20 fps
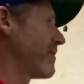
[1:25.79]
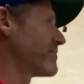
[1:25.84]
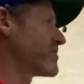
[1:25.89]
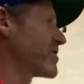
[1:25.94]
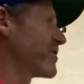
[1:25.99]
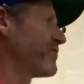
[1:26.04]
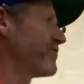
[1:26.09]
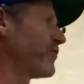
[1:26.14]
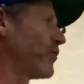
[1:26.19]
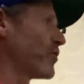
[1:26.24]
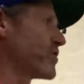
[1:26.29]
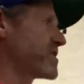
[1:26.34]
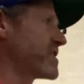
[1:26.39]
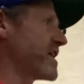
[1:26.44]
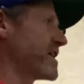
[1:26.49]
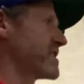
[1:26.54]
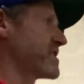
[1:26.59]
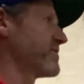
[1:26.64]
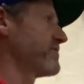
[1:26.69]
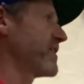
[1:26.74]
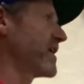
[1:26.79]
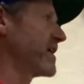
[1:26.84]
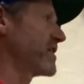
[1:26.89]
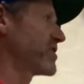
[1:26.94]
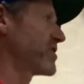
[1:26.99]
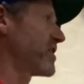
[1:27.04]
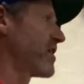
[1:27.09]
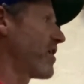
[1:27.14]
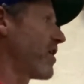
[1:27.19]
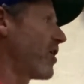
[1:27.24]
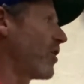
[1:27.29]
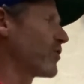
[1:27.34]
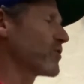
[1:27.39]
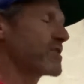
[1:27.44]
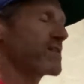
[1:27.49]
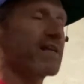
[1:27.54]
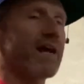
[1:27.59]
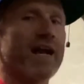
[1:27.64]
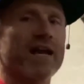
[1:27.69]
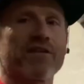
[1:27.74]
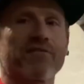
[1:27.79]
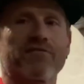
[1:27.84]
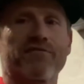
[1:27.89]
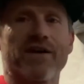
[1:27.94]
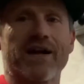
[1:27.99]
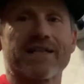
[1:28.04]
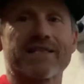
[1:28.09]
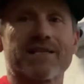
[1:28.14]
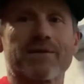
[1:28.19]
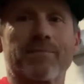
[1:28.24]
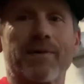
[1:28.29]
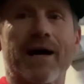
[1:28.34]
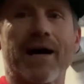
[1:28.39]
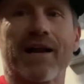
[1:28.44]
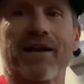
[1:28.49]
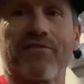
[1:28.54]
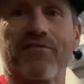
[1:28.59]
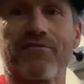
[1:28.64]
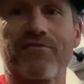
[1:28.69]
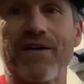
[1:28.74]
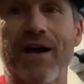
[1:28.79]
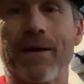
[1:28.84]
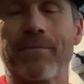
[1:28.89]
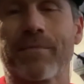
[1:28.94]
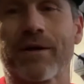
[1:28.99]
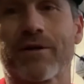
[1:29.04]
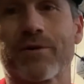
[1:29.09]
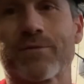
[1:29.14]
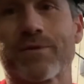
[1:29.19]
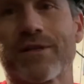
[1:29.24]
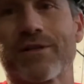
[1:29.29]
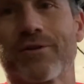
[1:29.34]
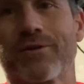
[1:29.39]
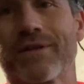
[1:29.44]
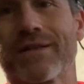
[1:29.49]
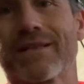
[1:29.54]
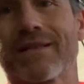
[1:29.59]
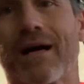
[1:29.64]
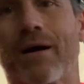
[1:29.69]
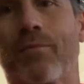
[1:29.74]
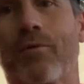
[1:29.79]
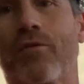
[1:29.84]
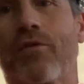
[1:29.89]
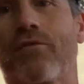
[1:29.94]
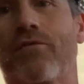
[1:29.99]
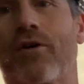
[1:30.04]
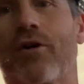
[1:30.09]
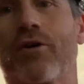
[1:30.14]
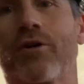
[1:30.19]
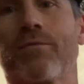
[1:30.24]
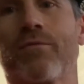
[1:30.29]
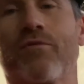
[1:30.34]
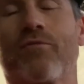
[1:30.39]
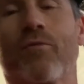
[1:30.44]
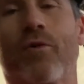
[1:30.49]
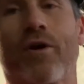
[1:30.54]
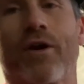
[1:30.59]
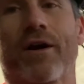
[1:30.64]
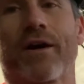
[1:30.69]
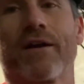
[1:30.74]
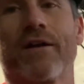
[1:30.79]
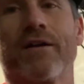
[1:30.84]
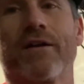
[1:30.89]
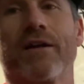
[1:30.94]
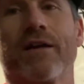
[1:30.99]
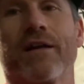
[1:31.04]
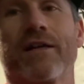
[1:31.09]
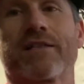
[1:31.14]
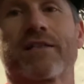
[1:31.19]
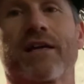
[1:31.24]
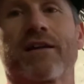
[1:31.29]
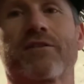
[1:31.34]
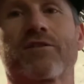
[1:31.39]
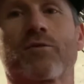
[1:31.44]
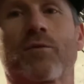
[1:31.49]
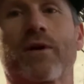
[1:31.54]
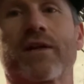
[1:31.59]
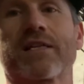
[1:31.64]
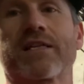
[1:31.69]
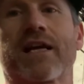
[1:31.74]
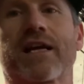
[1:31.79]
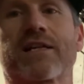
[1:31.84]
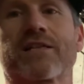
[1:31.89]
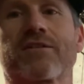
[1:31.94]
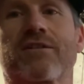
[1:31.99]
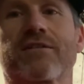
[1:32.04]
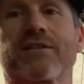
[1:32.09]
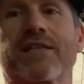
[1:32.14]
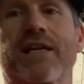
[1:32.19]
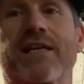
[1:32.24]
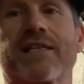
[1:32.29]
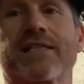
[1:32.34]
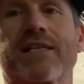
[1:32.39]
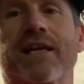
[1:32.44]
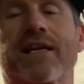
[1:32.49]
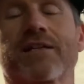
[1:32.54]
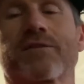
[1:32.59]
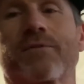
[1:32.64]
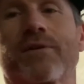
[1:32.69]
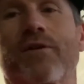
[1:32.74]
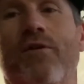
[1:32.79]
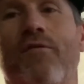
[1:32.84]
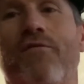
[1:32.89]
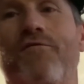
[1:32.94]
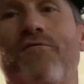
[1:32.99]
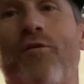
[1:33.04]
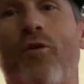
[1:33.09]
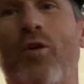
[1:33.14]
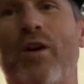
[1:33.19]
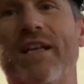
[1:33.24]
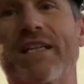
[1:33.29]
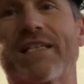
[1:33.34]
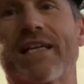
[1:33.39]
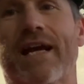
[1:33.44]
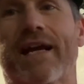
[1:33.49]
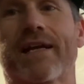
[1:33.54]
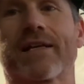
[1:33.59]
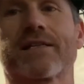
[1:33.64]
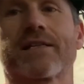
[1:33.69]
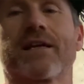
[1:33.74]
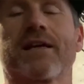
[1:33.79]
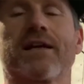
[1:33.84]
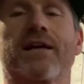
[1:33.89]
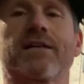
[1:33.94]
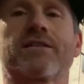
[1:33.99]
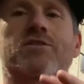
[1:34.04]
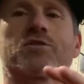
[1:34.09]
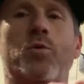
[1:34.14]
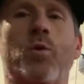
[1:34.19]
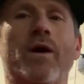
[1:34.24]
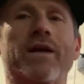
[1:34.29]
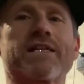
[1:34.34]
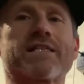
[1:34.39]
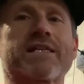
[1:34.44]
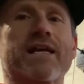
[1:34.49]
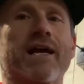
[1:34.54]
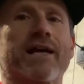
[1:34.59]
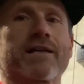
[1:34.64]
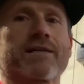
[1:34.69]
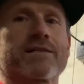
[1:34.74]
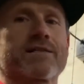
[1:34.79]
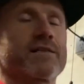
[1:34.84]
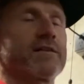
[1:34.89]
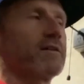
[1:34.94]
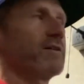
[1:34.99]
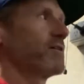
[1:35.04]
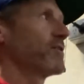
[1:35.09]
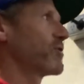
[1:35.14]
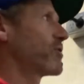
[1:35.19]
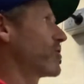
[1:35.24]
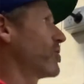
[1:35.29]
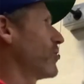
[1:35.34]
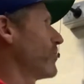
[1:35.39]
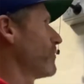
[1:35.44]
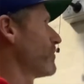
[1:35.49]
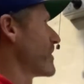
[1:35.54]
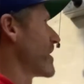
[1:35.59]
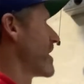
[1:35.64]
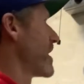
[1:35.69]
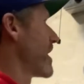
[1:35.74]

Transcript: So 4 sets of each, alternating fat Tabata. Fat because they're doing double the volume of work. Instead of 20 seconds on, 10 seconds, we're doing 40 seconds, 20 seconds. Cool.